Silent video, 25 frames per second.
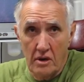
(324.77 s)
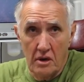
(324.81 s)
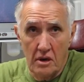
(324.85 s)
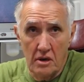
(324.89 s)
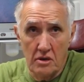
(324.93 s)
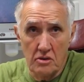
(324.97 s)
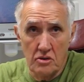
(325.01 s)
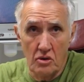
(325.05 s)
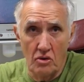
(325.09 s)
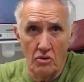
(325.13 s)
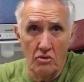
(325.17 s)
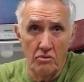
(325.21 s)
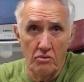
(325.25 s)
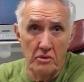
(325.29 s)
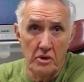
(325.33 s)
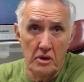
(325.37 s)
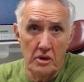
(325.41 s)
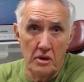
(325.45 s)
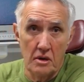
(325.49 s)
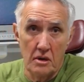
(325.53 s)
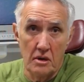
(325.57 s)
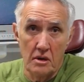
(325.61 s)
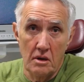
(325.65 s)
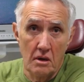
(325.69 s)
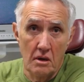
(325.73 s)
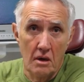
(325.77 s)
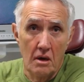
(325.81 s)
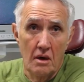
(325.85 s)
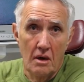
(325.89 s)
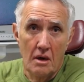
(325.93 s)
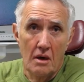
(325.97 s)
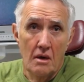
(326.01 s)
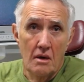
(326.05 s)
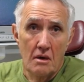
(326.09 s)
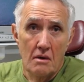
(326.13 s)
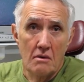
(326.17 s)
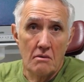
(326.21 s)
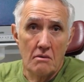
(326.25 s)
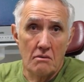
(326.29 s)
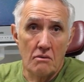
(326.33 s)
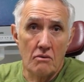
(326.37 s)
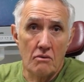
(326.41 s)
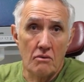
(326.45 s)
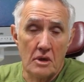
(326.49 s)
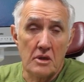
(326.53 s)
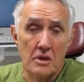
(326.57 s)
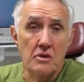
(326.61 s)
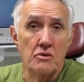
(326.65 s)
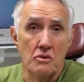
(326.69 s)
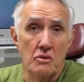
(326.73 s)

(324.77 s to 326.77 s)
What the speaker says: He told me what